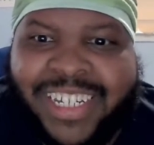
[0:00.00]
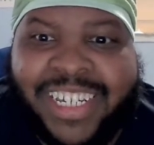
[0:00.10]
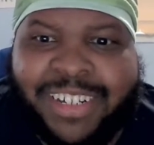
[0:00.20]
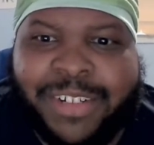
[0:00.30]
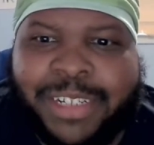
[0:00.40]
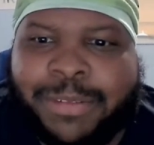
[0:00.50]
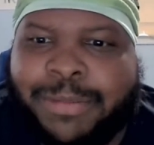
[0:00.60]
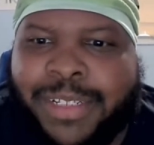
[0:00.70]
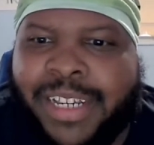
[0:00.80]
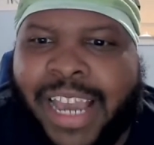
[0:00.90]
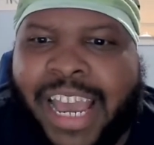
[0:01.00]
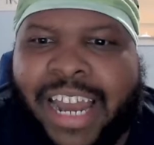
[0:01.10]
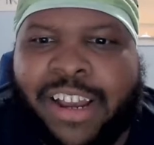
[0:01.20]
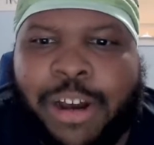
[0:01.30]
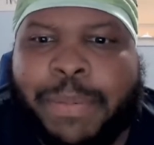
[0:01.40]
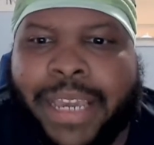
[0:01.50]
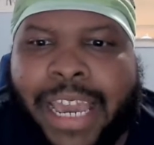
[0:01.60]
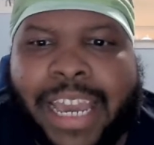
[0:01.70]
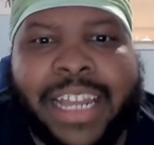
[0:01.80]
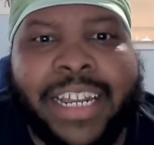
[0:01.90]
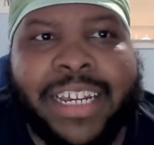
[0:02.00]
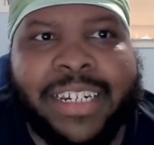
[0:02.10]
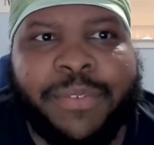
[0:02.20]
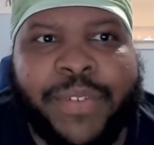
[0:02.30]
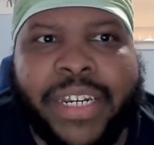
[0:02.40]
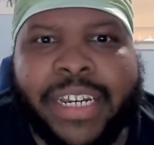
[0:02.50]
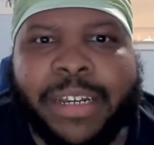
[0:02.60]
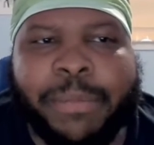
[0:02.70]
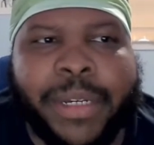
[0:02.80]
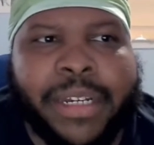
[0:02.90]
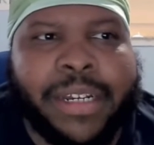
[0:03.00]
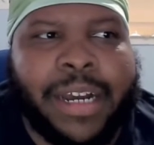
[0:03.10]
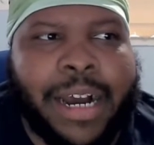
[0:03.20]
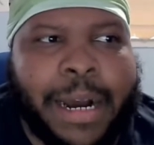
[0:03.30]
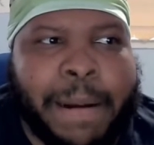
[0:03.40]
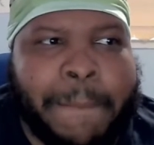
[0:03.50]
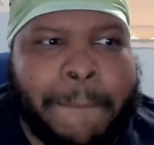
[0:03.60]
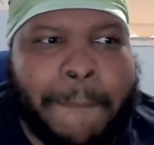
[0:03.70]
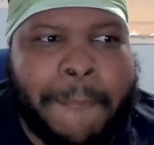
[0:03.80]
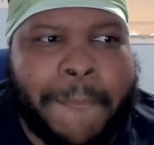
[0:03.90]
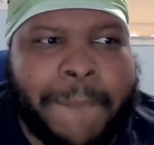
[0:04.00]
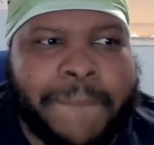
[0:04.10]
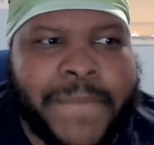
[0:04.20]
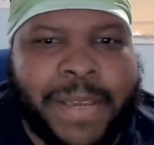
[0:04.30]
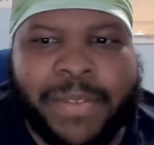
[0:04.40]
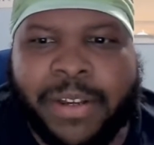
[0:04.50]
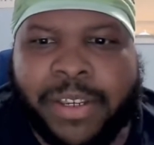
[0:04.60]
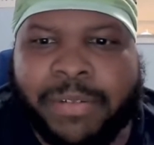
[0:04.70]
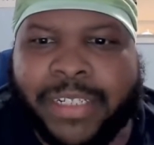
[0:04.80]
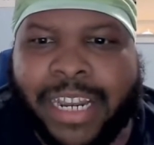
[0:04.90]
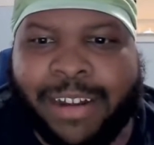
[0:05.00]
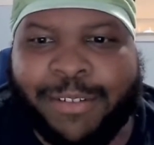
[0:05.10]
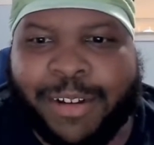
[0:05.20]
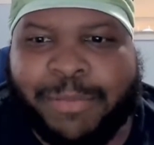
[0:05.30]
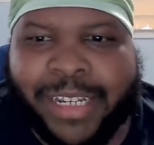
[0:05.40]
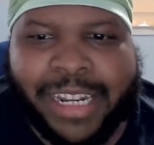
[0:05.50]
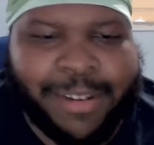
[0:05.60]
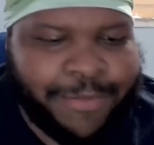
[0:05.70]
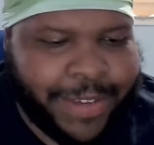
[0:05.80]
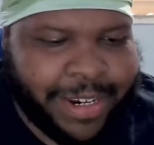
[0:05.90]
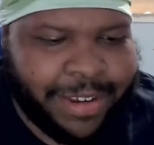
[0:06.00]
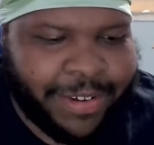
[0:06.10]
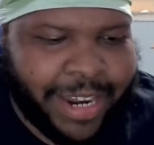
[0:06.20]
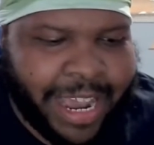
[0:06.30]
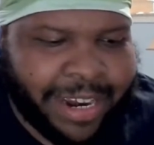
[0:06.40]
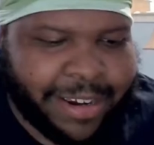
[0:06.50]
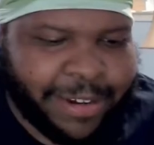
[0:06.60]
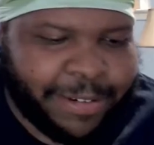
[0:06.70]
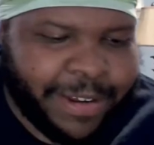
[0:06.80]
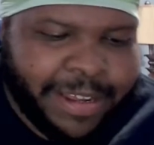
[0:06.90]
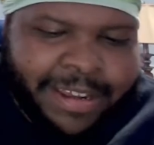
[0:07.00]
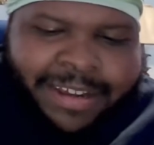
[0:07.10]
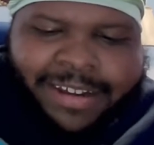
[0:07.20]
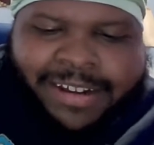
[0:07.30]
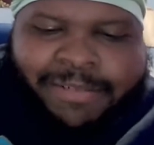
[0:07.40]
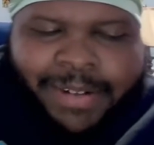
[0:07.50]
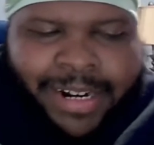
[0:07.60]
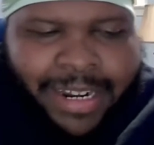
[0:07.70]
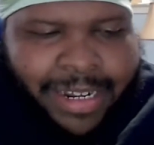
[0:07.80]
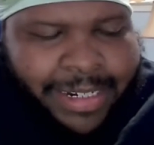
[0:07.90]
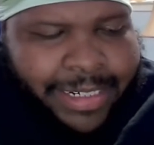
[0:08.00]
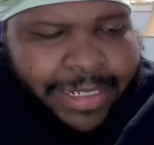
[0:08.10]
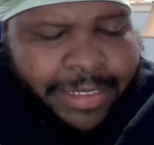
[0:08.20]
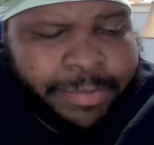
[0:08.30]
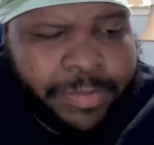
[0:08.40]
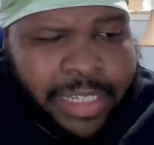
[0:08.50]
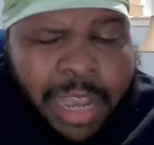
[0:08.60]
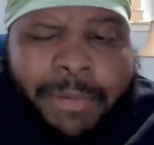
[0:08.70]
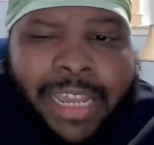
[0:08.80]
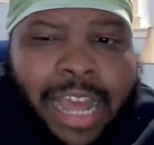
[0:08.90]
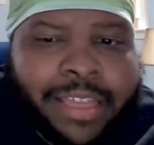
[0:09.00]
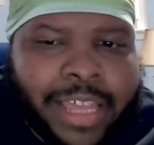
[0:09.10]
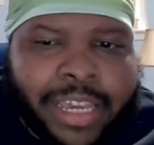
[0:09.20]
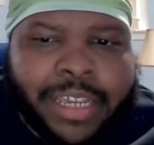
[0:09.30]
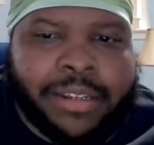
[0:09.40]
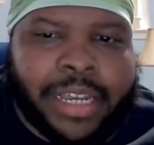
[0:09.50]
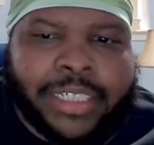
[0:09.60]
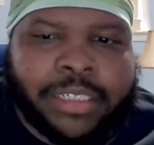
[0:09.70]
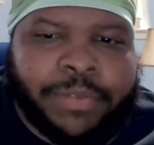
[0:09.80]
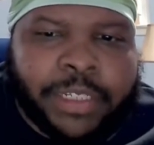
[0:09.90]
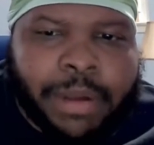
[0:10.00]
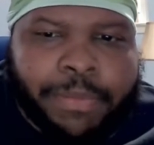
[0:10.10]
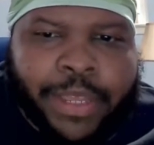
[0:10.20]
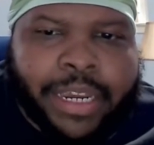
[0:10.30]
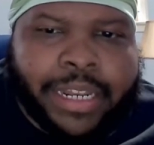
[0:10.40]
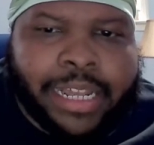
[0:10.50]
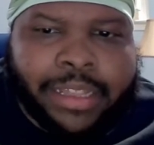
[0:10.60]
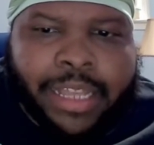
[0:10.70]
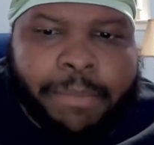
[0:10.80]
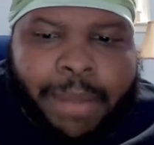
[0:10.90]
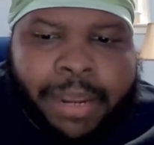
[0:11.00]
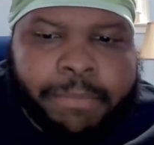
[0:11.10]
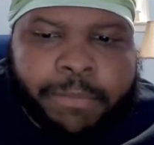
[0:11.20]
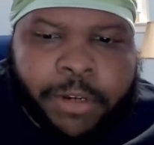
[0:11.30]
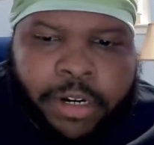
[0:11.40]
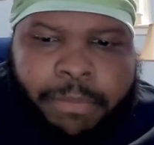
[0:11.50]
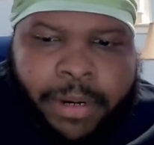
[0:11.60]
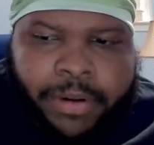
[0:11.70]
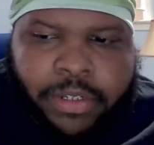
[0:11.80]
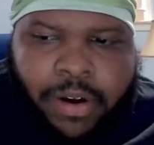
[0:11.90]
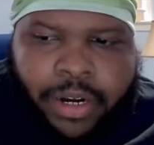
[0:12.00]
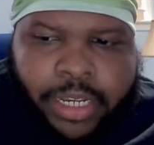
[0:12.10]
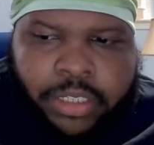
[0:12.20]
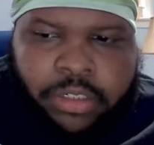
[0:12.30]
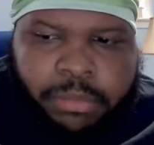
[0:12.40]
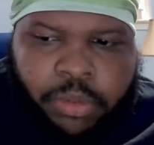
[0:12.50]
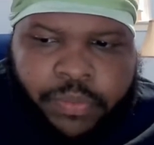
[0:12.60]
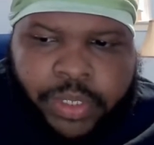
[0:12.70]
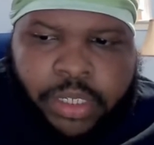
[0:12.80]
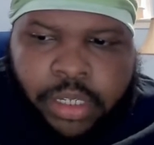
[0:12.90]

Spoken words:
he had a helping hand in defeating him, um, even though he was like a complete infant on that though. But I mean, I thinking like I said, the reason why I'm thinking that they might turn the Mirrors arc into the movie